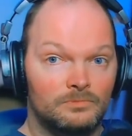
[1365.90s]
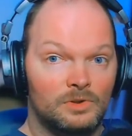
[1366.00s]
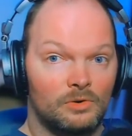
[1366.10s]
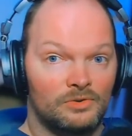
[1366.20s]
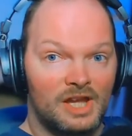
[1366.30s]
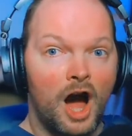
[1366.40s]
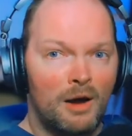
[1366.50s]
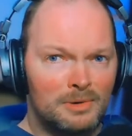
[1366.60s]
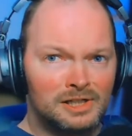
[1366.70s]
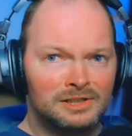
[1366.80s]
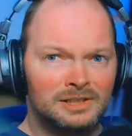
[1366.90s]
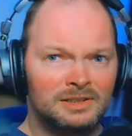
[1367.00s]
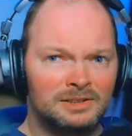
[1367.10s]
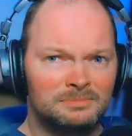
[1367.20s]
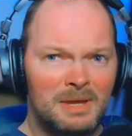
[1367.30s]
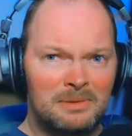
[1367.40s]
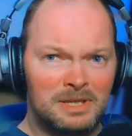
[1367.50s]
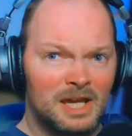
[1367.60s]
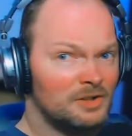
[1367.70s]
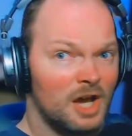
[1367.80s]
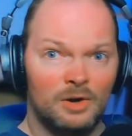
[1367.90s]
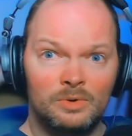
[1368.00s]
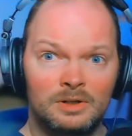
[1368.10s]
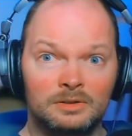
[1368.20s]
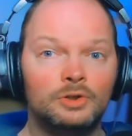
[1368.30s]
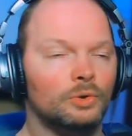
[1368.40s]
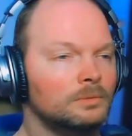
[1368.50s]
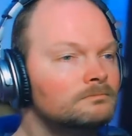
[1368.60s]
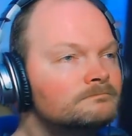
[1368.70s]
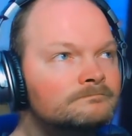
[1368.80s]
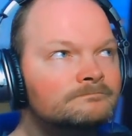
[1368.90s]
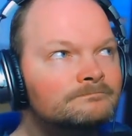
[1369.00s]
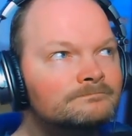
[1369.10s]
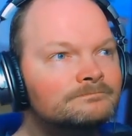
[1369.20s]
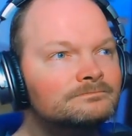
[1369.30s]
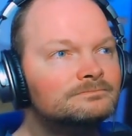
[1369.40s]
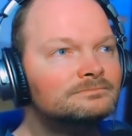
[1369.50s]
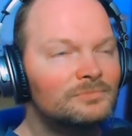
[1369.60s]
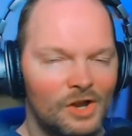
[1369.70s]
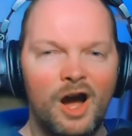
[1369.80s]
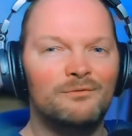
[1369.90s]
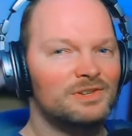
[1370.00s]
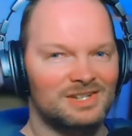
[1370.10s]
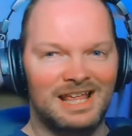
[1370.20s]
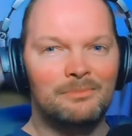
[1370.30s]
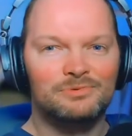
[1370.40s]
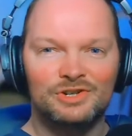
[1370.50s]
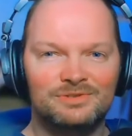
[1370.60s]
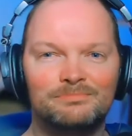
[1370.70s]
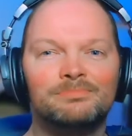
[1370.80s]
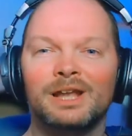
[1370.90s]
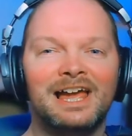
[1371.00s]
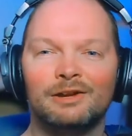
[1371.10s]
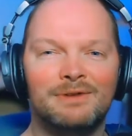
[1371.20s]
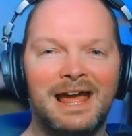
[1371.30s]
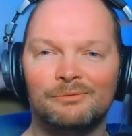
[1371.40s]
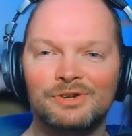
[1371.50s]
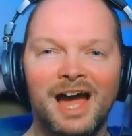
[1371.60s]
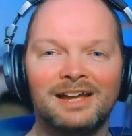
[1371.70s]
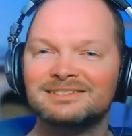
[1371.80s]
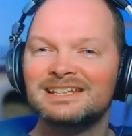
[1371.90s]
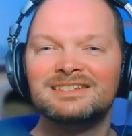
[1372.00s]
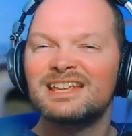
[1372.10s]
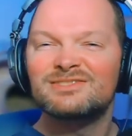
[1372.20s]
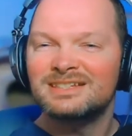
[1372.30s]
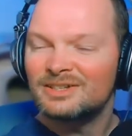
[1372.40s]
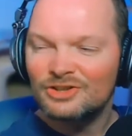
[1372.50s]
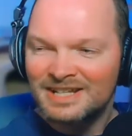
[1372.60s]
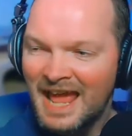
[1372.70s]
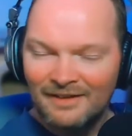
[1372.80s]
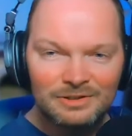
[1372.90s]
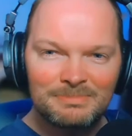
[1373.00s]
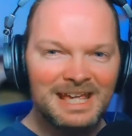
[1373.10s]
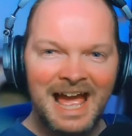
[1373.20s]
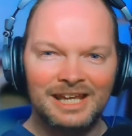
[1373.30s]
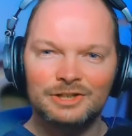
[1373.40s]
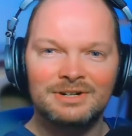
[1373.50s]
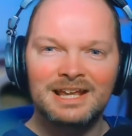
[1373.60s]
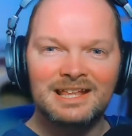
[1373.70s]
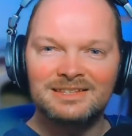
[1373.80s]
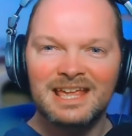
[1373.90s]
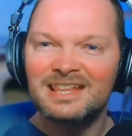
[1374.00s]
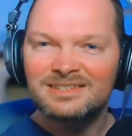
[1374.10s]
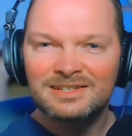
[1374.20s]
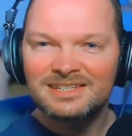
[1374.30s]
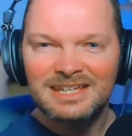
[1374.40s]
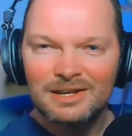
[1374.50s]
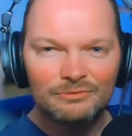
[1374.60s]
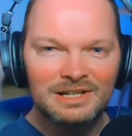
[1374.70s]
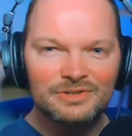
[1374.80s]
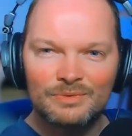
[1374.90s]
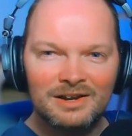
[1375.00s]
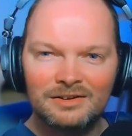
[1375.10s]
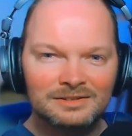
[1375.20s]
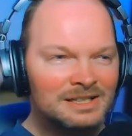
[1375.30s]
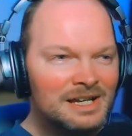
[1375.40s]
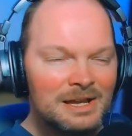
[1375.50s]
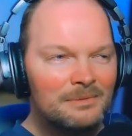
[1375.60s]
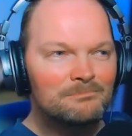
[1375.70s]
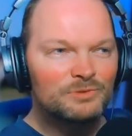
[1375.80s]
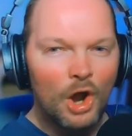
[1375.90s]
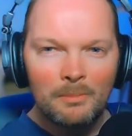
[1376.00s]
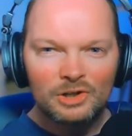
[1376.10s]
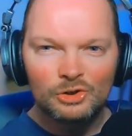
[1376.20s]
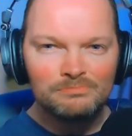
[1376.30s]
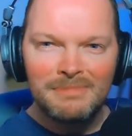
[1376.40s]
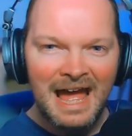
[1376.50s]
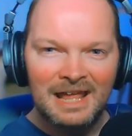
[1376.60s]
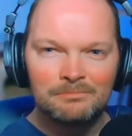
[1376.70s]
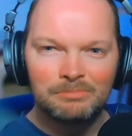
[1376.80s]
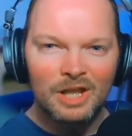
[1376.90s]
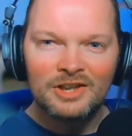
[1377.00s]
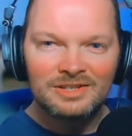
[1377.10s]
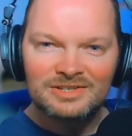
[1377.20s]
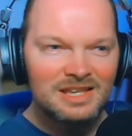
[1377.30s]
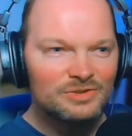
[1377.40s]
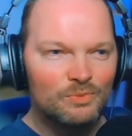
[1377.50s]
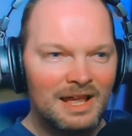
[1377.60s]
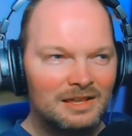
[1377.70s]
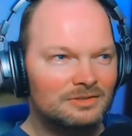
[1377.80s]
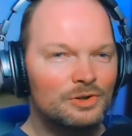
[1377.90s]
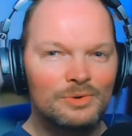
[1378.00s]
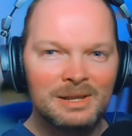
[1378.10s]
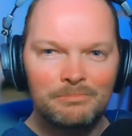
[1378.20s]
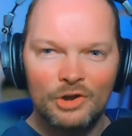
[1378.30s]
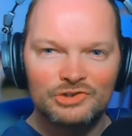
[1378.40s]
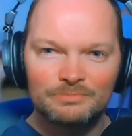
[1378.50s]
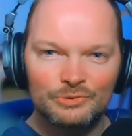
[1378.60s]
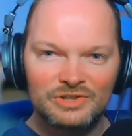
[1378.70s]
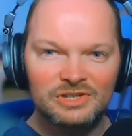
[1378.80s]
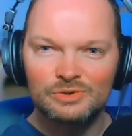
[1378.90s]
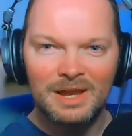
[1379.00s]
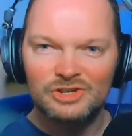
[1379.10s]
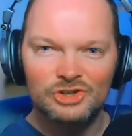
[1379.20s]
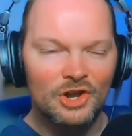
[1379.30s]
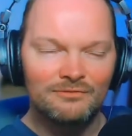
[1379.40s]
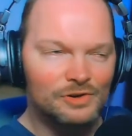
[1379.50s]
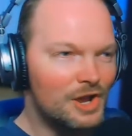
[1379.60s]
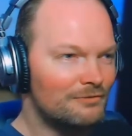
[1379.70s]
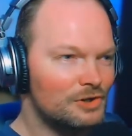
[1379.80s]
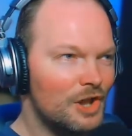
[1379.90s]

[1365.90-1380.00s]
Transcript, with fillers: all the armor. Maybe. No? Cool. Adrian obviously I'm just playing around. I, it, doesn't have to be accurate. It's it's a series where a comical man blunders his way through an impossible situation over and over and